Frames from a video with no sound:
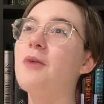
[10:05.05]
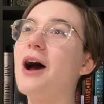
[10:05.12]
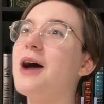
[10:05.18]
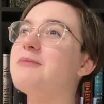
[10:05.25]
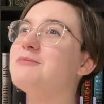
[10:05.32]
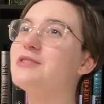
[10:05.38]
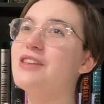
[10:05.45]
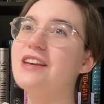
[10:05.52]

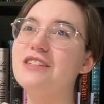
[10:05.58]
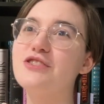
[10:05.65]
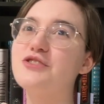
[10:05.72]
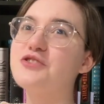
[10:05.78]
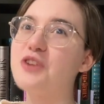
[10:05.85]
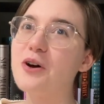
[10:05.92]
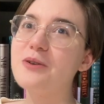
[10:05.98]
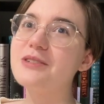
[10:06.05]
I'm like
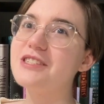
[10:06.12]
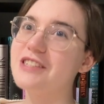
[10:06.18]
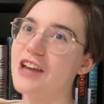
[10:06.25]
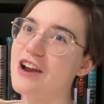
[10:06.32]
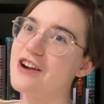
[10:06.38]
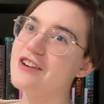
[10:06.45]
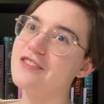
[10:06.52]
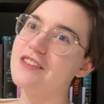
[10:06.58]
so
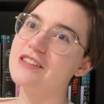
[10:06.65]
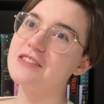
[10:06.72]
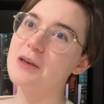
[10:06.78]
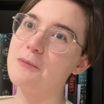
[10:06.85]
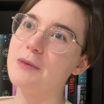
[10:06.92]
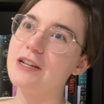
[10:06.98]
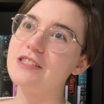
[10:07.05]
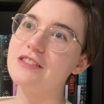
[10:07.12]
scared that
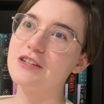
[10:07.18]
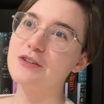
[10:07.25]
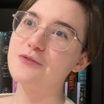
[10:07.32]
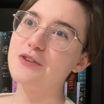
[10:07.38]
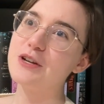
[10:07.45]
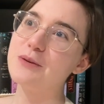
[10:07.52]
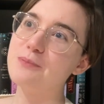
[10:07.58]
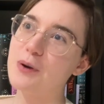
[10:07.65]
somebody's gonna
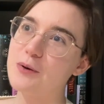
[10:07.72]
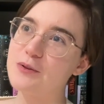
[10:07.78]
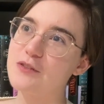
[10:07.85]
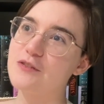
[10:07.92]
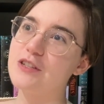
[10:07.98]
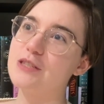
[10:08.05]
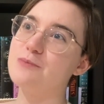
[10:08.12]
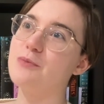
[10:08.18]
read both
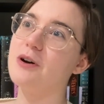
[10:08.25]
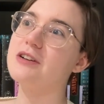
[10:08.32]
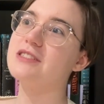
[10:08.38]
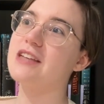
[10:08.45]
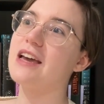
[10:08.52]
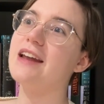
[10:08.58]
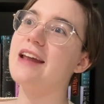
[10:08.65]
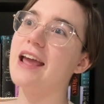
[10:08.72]
of these books
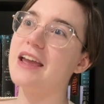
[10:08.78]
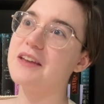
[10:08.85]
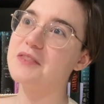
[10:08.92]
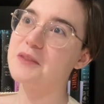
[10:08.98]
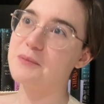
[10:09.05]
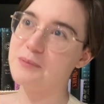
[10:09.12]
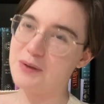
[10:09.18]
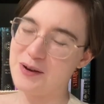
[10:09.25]
and hate
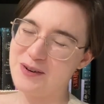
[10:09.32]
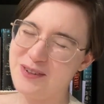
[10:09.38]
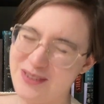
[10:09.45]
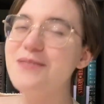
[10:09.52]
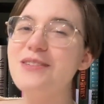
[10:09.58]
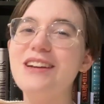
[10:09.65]
them both